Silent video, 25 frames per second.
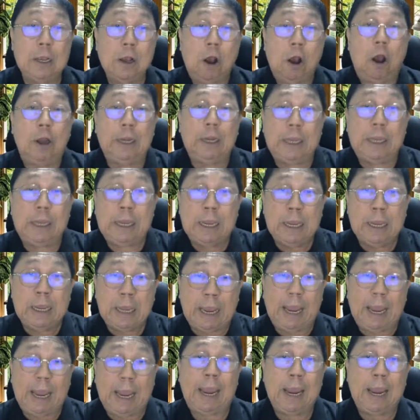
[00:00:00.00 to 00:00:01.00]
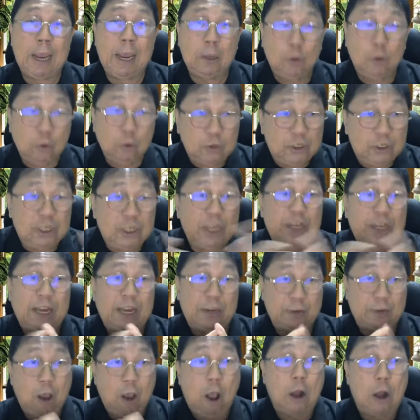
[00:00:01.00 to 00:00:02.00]
Only A to G,
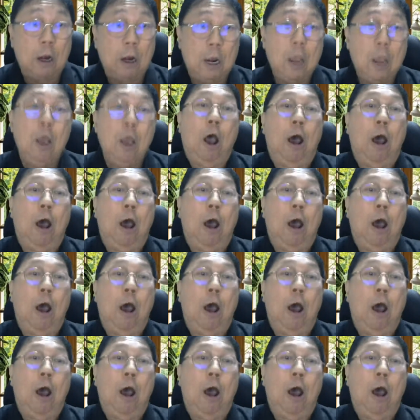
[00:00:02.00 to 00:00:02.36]
that's all.